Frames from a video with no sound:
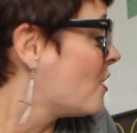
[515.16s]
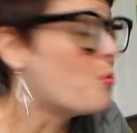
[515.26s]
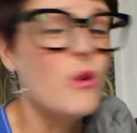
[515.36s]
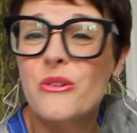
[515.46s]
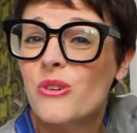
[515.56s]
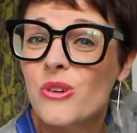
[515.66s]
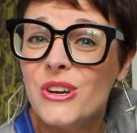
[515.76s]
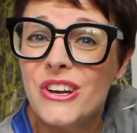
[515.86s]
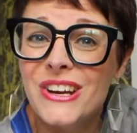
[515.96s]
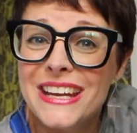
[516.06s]
Whether or not
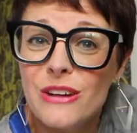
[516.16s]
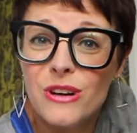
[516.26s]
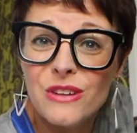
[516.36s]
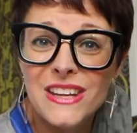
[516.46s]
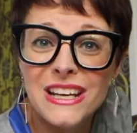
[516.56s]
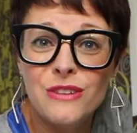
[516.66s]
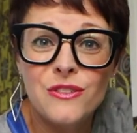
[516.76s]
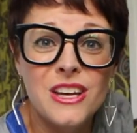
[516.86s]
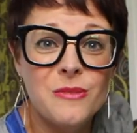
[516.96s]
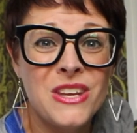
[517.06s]
you're going to get rid of any of
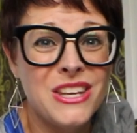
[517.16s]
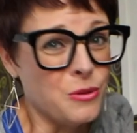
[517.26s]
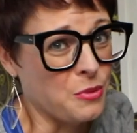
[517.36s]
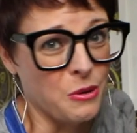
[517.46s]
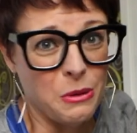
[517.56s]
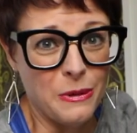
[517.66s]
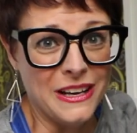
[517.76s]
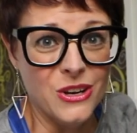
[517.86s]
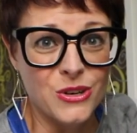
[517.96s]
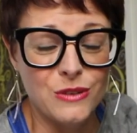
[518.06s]
them, you're probably
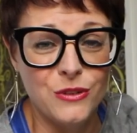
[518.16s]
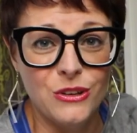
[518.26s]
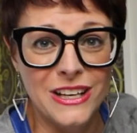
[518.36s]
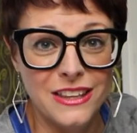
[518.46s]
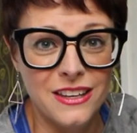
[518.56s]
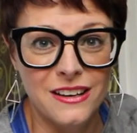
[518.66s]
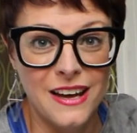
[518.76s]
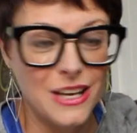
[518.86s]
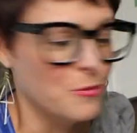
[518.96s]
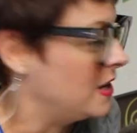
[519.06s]
not if you're anything
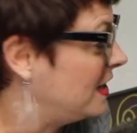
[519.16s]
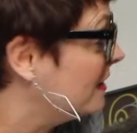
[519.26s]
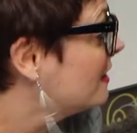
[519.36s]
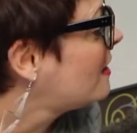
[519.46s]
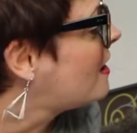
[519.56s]
like me.